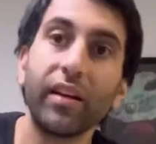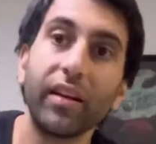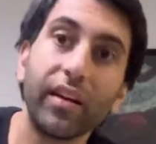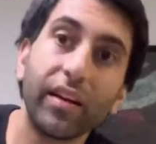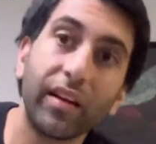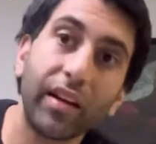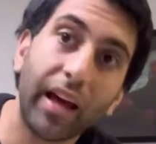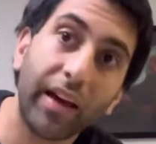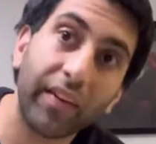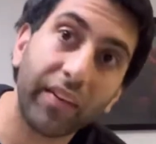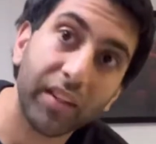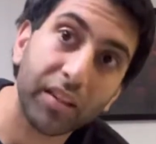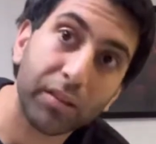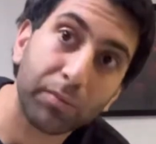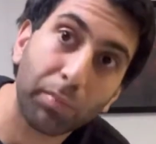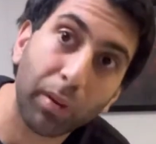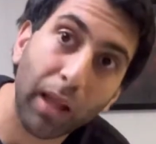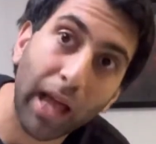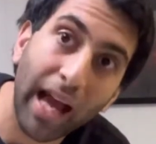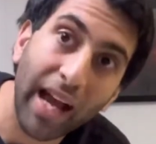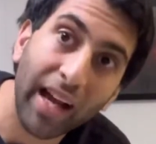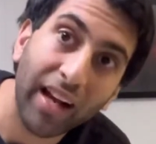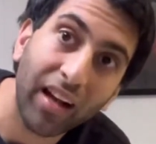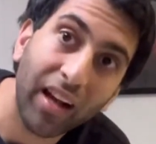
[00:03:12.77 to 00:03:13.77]
Now this
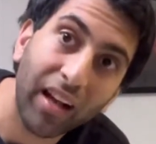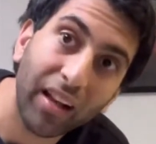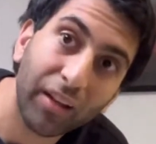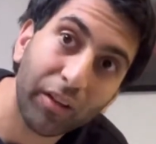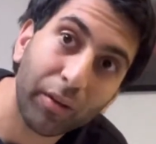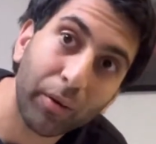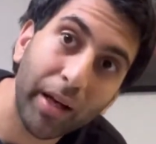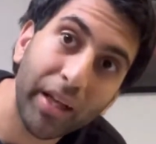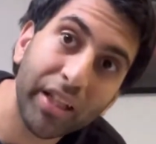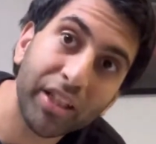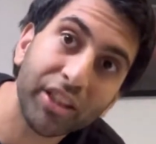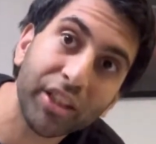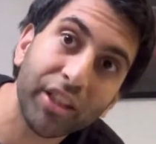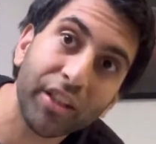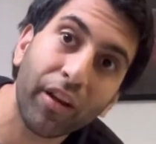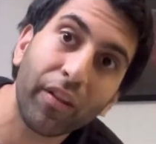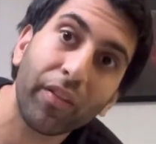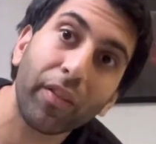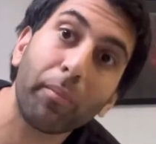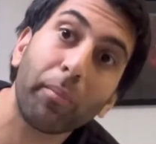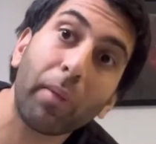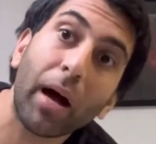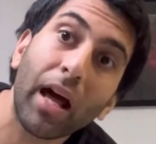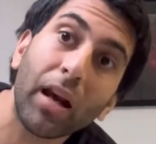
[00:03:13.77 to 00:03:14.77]
black coloration on the
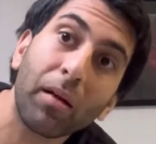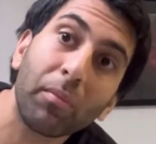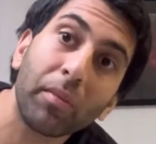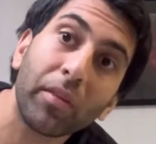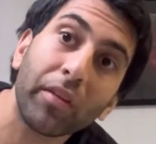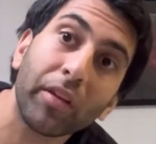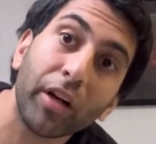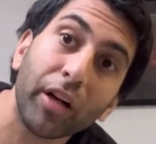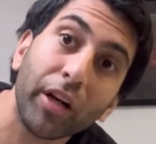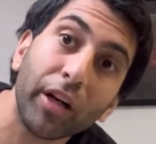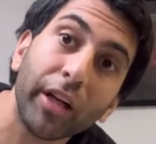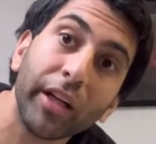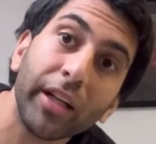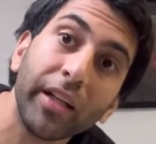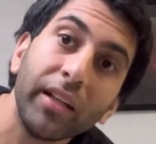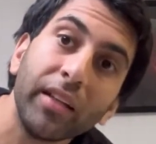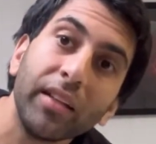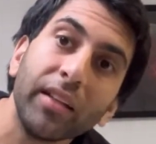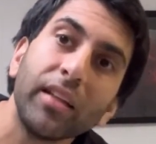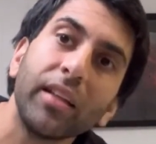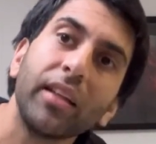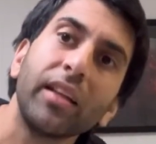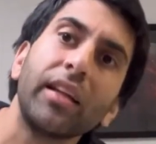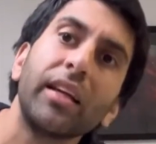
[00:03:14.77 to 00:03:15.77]
bottom of the hood
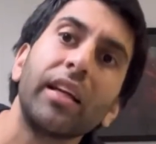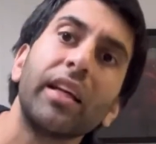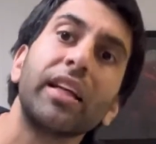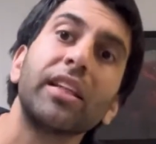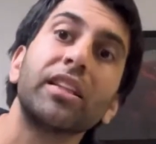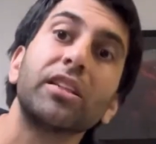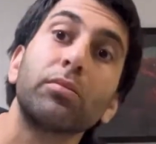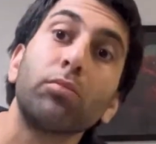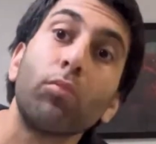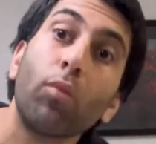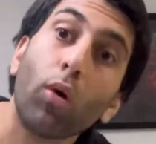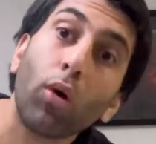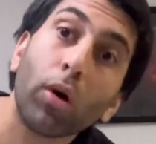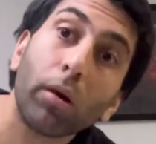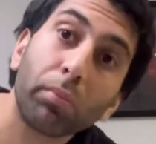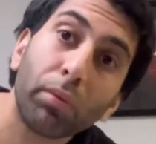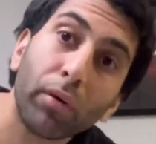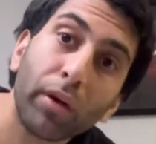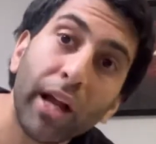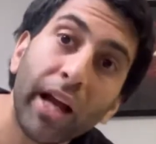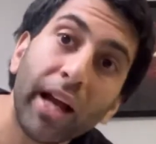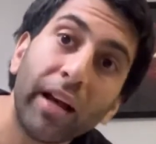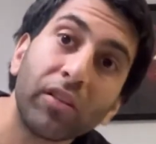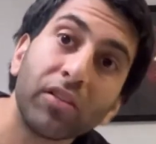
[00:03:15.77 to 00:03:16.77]
is more
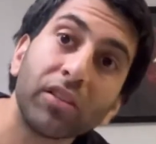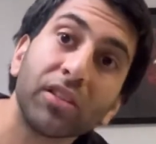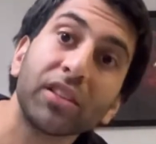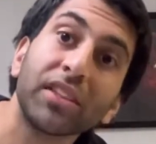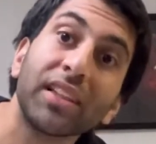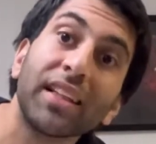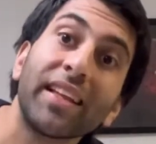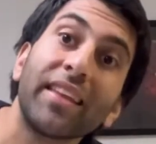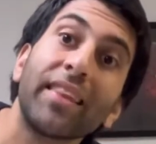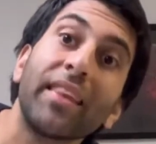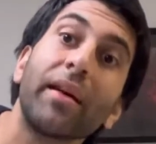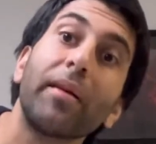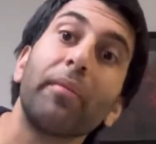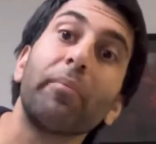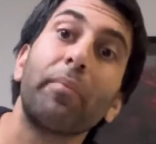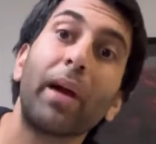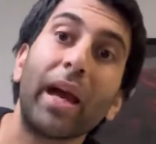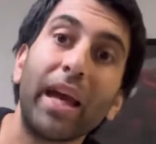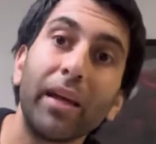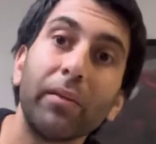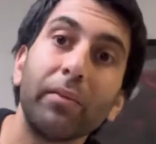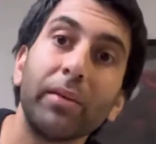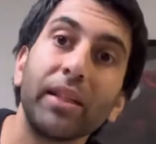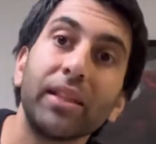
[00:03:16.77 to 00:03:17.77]
pronounced in the
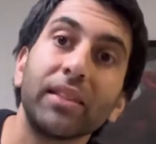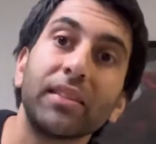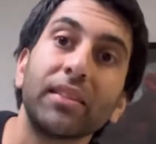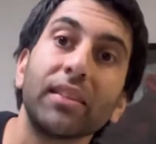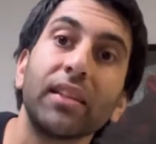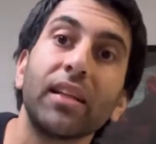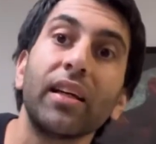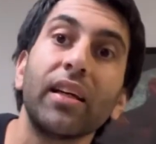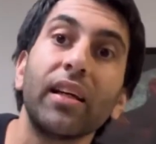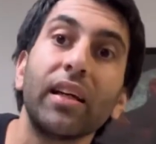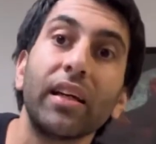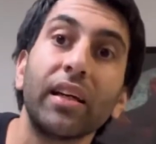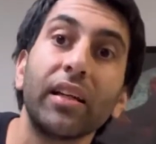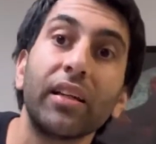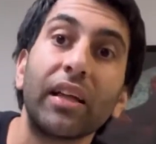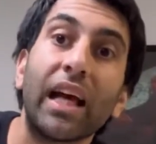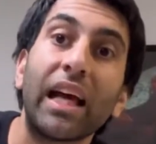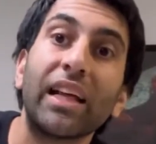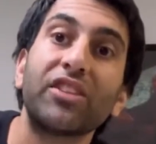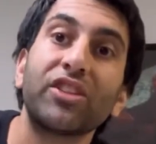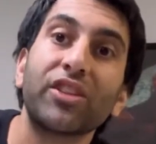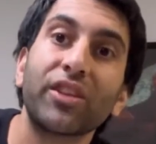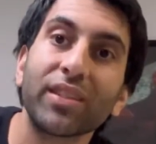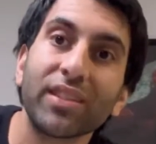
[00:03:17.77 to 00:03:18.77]
babies,
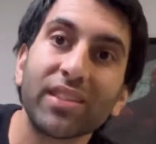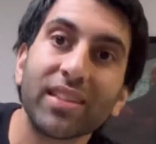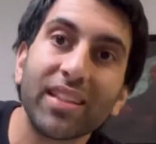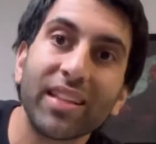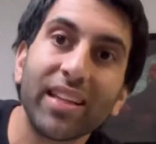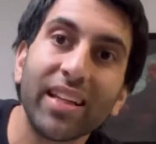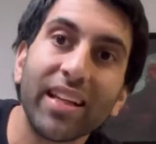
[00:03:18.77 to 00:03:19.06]
as you can see